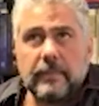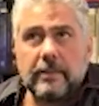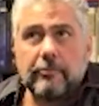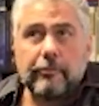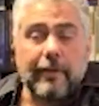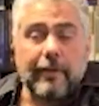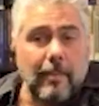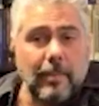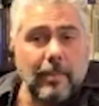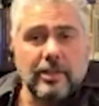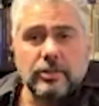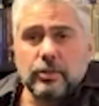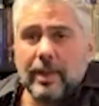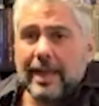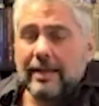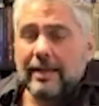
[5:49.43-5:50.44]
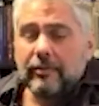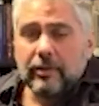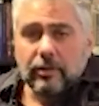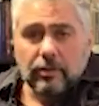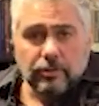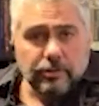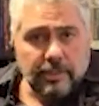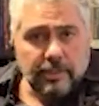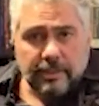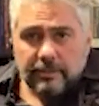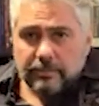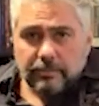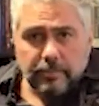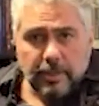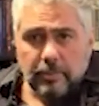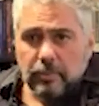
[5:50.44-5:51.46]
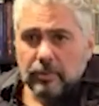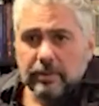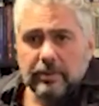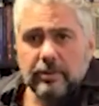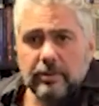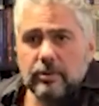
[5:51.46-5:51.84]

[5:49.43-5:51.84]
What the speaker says: families who have elderly people in their